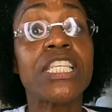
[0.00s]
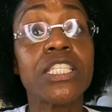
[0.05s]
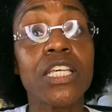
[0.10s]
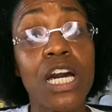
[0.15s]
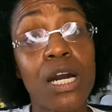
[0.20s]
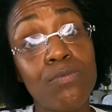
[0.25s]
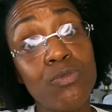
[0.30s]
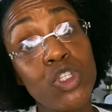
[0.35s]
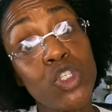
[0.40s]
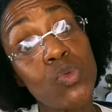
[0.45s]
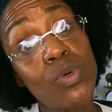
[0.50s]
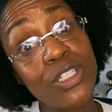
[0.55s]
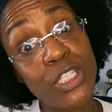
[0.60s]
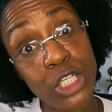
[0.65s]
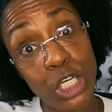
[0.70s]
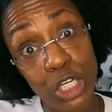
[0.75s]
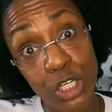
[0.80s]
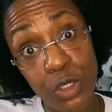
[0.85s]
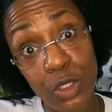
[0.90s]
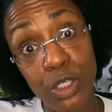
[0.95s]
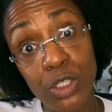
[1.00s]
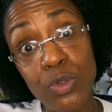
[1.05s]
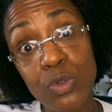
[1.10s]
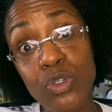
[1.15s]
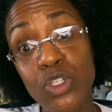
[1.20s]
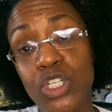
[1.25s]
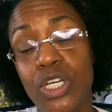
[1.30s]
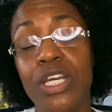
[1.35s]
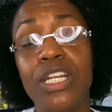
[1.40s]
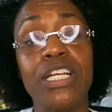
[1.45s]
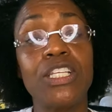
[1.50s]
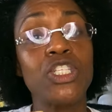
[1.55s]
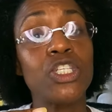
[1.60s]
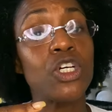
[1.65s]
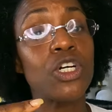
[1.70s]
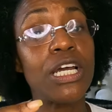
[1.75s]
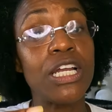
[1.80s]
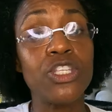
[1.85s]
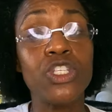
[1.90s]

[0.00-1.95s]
It's come to its conclusion. It's